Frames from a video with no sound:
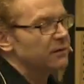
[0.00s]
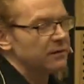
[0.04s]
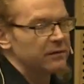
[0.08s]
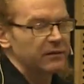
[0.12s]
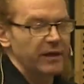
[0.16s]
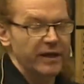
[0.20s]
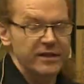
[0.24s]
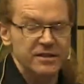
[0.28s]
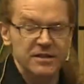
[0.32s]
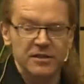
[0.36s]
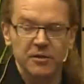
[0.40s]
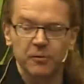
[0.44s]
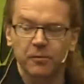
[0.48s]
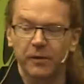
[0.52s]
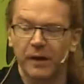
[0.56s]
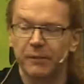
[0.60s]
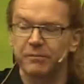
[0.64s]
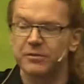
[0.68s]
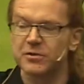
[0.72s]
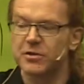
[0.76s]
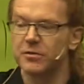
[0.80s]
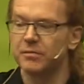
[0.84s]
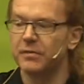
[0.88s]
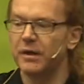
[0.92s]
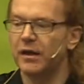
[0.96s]
that's the web
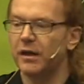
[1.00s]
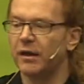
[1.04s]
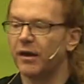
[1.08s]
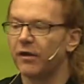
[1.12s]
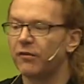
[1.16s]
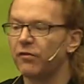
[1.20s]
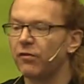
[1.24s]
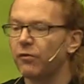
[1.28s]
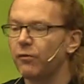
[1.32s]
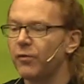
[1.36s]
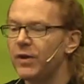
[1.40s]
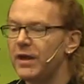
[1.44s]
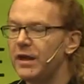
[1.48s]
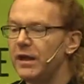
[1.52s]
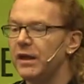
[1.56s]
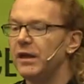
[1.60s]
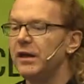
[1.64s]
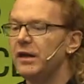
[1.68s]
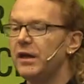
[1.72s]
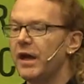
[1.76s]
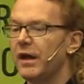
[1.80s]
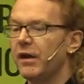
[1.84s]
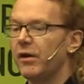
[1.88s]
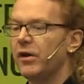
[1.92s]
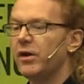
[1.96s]
to me, a
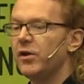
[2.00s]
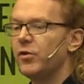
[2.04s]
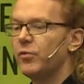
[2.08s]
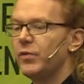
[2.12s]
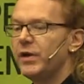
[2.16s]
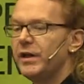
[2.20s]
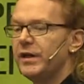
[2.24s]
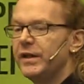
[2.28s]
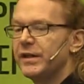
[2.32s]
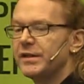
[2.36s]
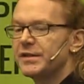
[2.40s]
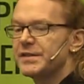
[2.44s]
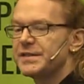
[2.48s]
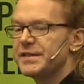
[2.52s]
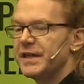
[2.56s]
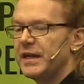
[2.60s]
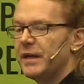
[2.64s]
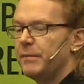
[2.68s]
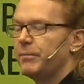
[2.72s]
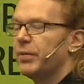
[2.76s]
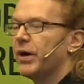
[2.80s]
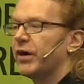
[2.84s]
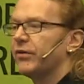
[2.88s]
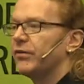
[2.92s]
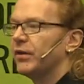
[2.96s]
3-ingredient silly
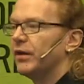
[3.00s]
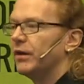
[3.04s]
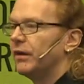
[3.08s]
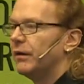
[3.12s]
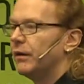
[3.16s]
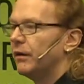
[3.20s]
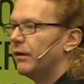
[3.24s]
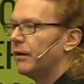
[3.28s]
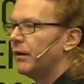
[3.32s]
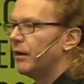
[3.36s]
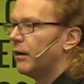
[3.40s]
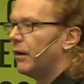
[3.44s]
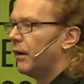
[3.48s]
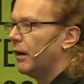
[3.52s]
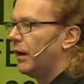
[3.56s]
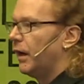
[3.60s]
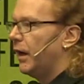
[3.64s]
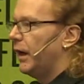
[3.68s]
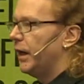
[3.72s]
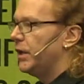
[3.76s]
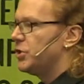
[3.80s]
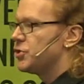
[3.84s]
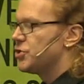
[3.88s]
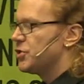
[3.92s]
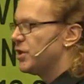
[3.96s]
putty.
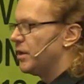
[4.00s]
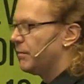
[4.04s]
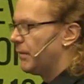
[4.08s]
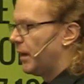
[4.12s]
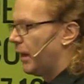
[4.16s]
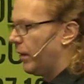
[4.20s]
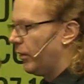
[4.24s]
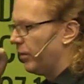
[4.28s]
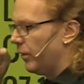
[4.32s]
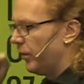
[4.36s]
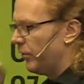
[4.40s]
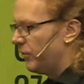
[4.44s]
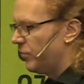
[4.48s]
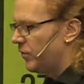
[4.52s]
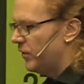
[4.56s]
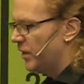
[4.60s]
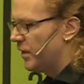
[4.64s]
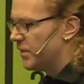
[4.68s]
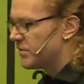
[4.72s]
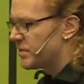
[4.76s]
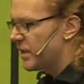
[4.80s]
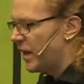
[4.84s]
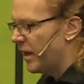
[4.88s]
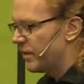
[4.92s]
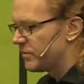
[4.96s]
HTML,
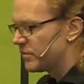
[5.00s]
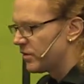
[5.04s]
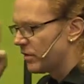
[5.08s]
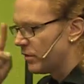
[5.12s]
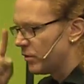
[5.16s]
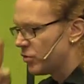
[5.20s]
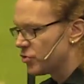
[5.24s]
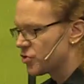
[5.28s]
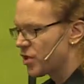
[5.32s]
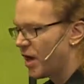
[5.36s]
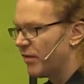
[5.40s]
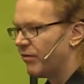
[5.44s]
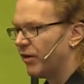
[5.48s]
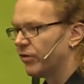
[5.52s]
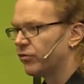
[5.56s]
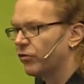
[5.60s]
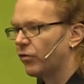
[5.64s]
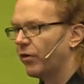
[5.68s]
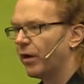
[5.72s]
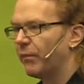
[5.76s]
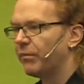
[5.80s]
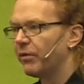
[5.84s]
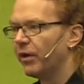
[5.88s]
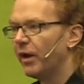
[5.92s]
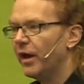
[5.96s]
CSS,
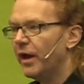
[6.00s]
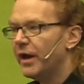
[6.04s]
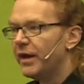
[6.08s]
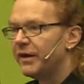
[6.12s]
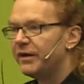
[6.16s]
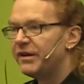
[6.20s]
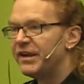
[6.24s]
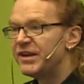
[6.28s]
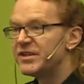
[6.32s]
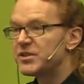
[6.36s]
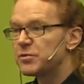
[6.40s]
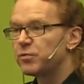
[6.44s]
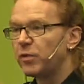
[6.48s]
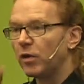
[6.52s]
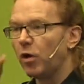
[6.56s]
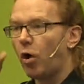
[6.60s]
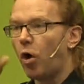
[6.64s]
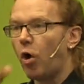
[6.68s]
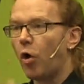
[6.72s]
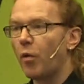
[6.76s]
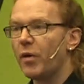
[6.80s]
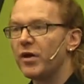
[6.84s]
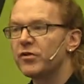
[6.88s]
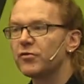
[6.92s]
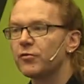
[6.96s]
JavaScript. This will
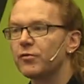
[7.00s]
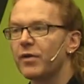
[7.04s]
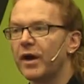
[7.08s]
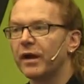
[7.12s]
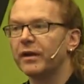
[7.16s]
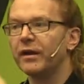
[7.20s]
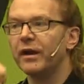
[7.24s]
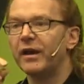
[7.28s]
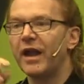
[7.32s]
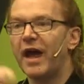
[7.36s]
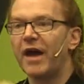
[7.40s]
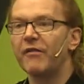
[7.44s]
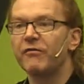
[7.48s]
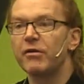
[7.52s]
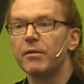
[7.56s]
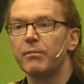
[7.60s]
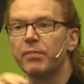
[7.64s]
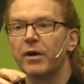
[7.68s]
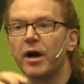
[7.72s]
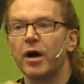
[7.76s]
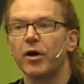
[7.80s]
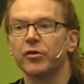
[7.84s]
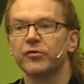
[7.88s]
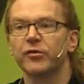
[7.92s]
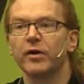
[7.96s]
always run in every
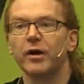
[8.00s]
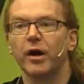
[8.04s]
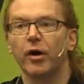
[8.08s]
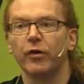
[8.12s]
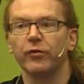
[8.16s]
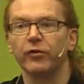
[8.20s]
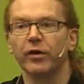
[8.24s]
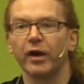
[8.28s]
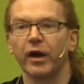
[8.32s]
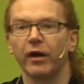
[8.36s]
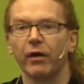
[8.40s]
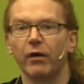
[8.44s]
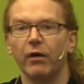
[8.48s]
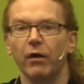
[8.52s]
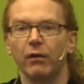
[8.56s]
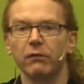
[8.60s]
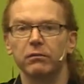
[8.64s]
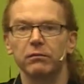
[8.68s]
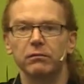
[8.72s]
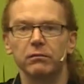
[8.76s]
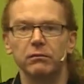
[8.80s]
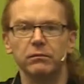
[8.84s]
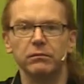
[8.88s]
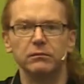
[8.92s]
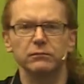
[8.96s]
browser out there.
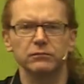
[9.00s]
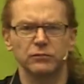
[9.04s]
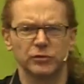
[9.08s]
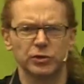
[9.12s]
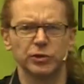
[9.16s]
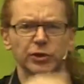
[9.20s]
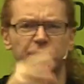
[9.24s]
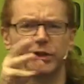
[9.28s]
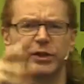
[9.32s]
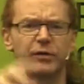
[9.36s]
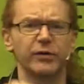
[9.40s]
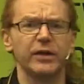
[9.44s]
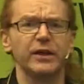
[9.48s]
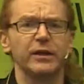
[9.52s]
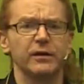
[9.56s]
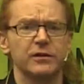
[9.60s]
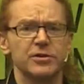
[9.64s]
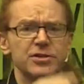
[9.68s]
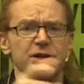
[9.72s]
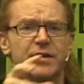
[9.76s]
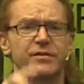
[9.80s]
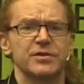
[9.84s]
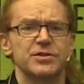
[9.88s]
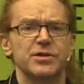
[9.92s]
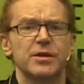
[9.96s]
To a degree,
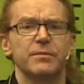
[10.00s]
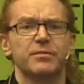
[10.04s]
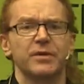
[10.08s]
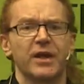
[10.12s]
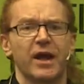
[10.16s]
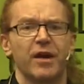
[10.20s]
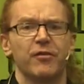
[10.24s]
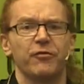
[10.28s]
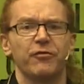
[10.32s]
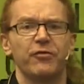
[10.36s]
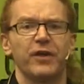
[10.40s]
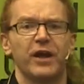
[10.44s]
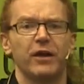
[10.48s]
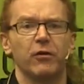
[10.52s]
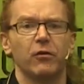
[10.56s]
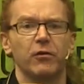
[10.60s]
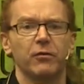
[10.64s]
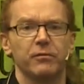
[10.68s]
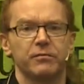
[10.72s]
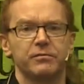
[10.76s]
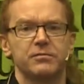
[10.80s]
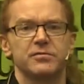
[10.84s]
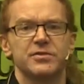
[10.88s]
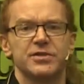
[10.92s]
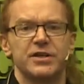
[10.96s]
JavaScript can fail.
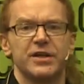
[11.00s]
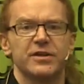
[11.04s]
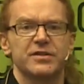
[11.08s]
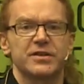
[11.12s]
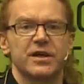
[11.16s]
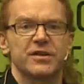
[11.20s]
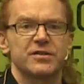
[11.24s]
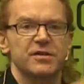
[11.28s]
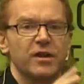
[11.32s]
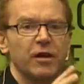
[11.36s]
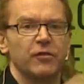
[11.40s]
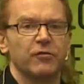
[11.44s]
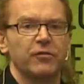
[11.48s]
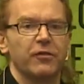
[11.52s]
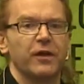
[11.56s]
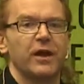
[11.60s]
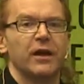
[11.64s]
CSS can fail.